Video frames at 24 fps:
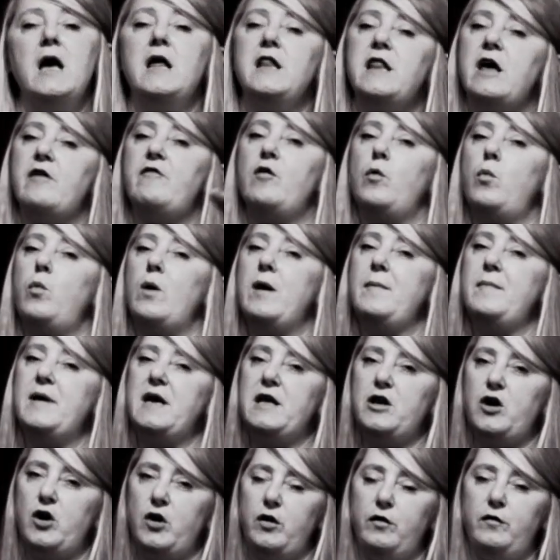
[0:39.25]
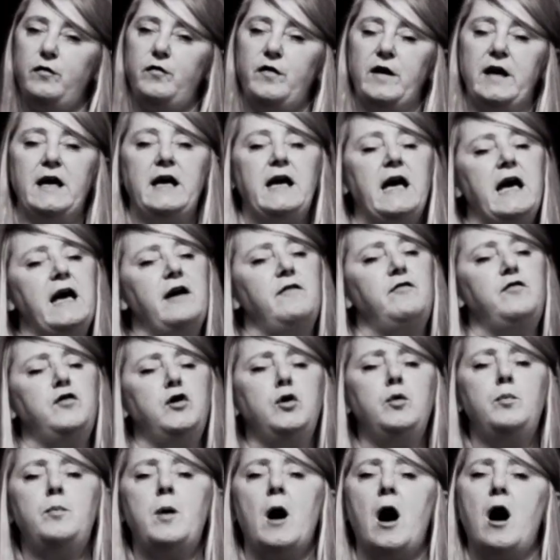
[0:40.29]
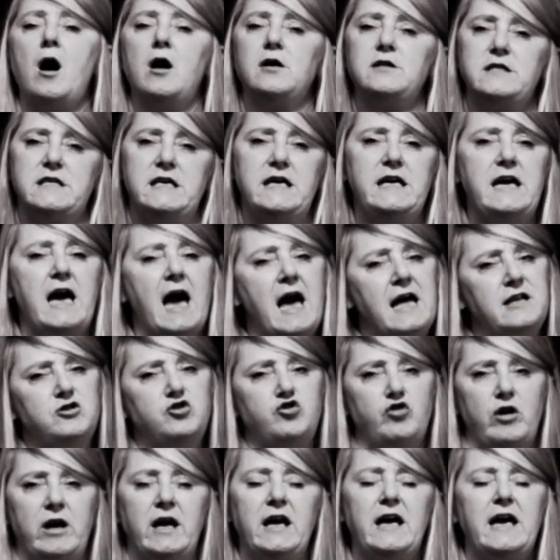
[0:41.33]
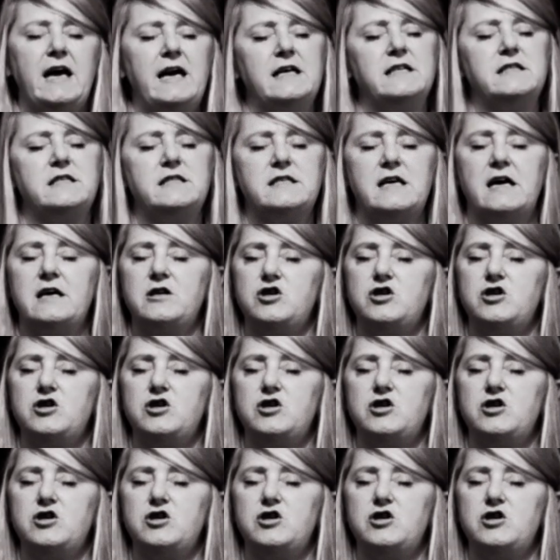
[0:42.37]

There are women who think if you party and drink, it's a